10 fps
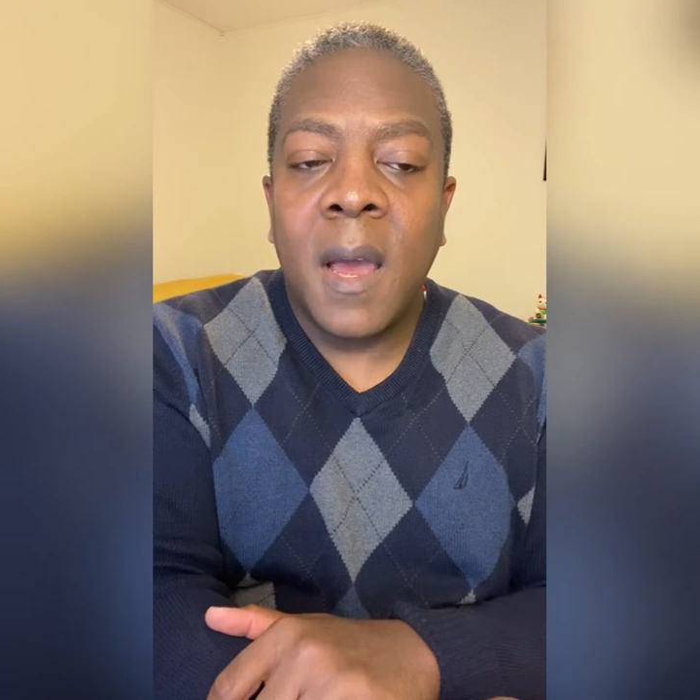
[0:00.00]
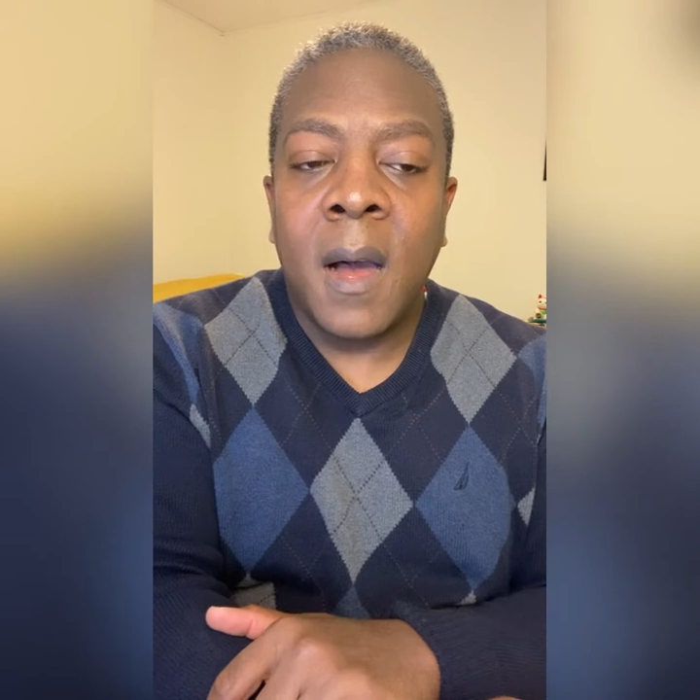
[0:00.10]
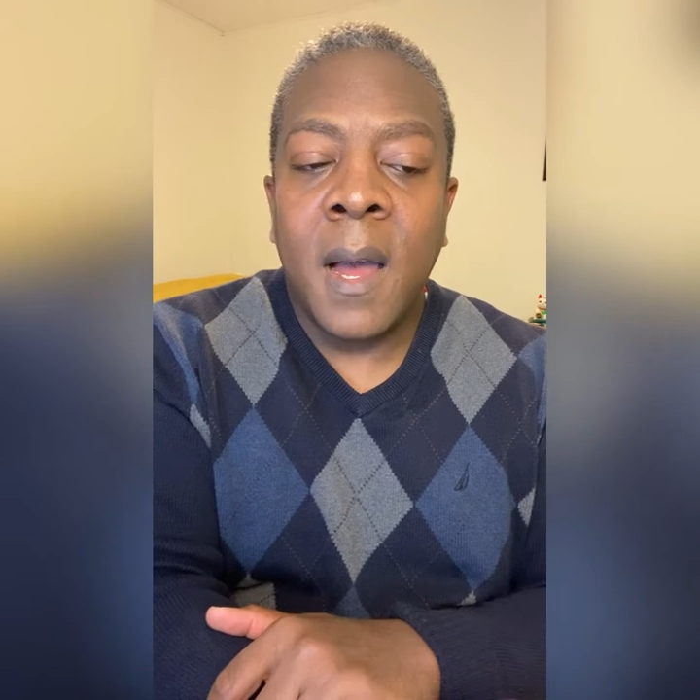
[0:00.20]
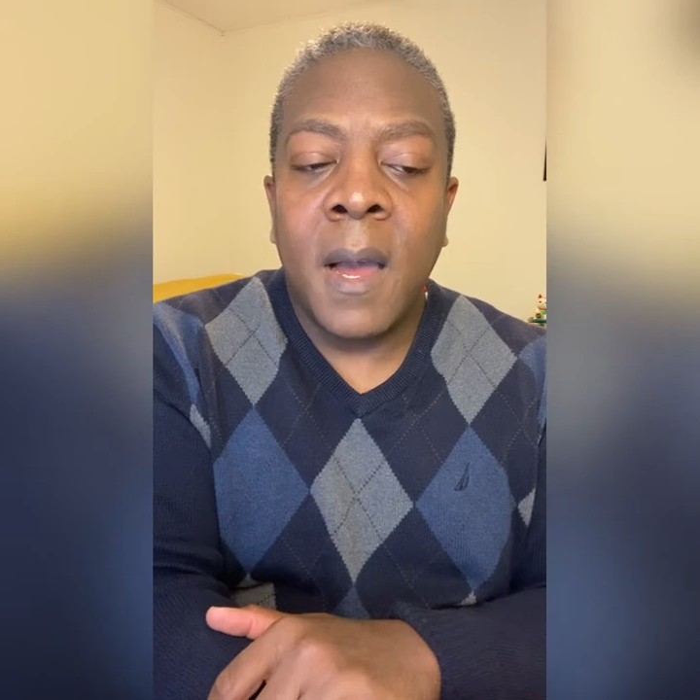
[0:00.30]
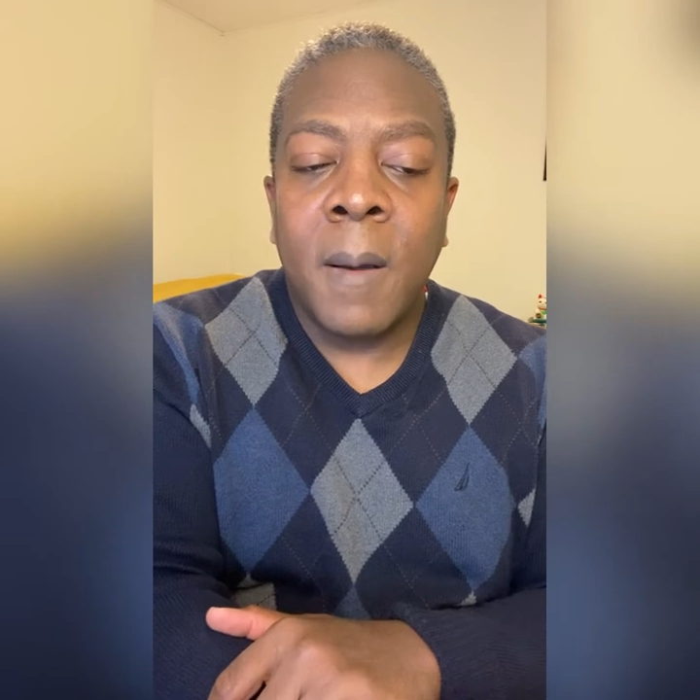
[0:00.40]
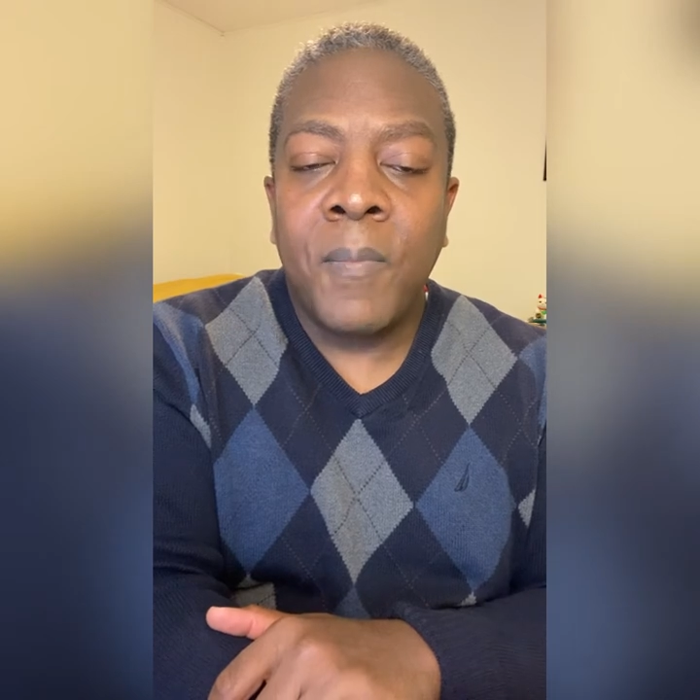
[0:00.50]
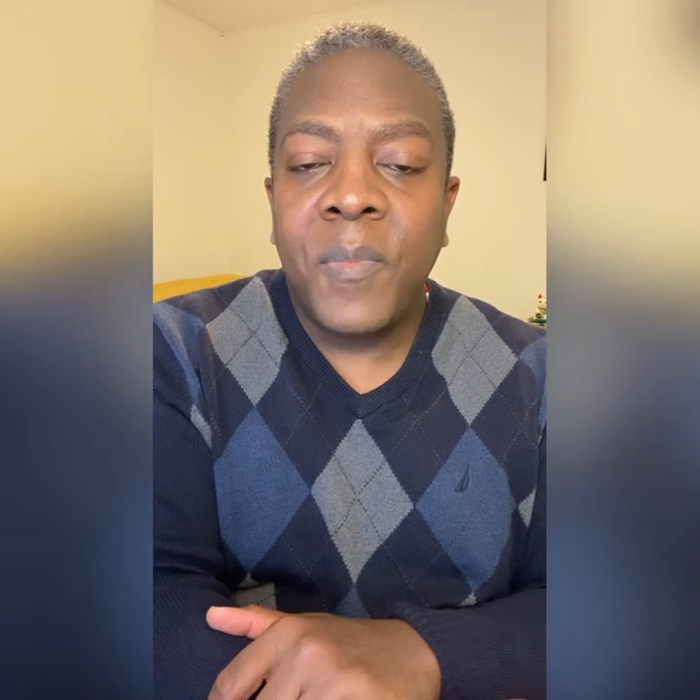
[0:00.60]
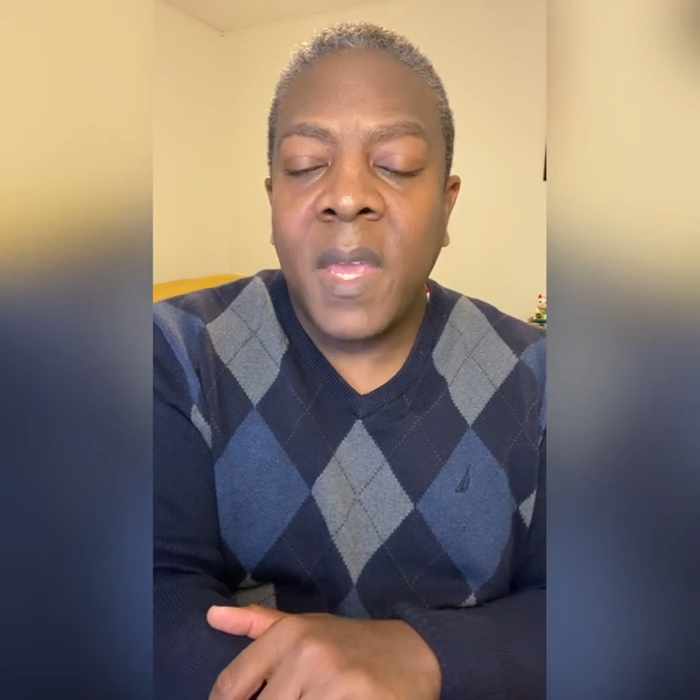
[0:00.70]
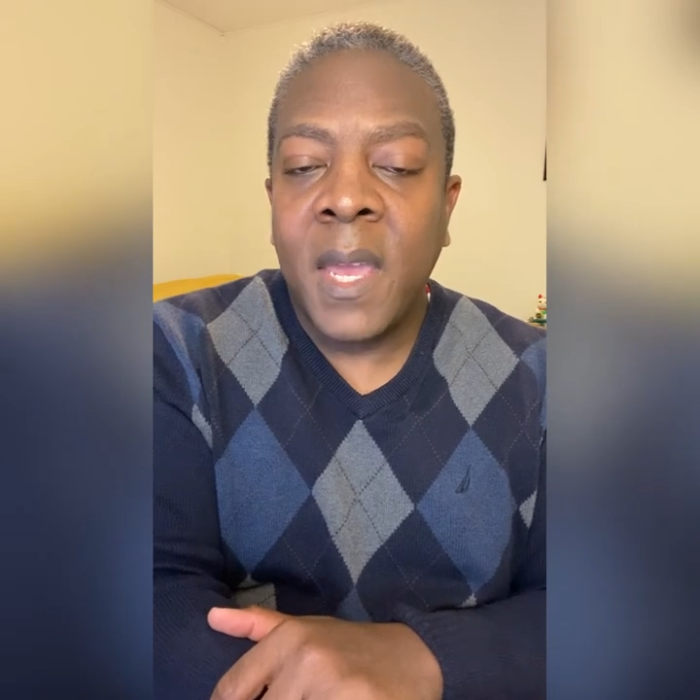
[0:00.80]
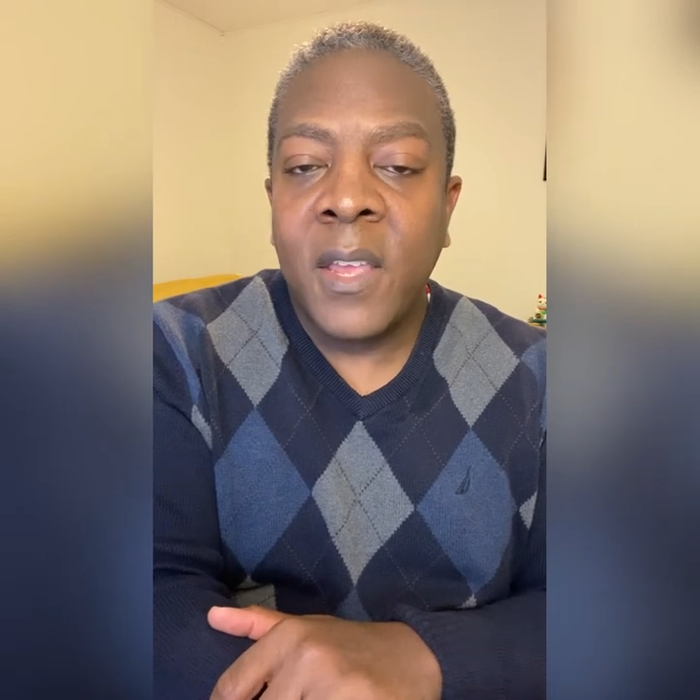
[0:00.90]
and
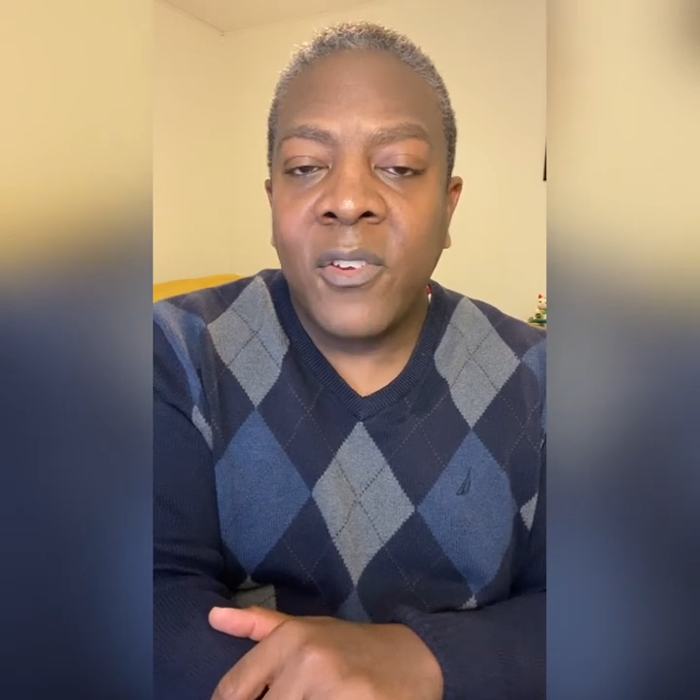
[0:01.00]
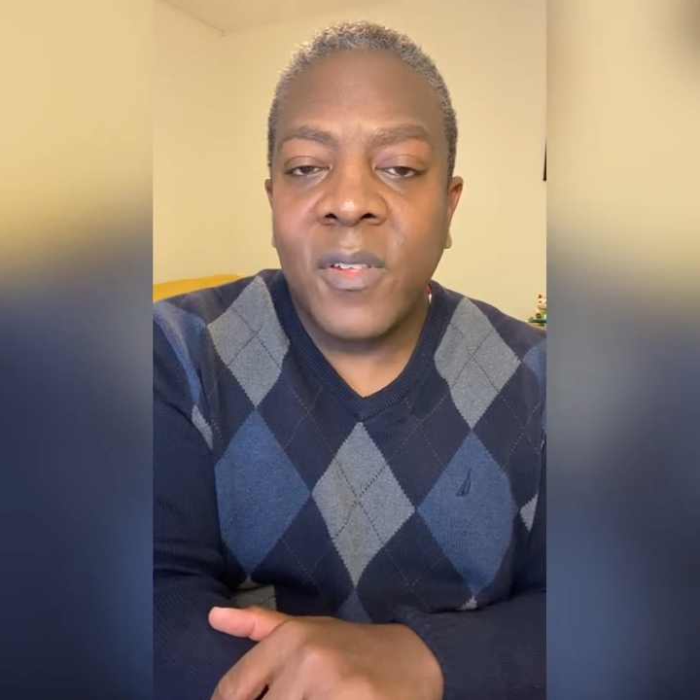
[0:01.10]
your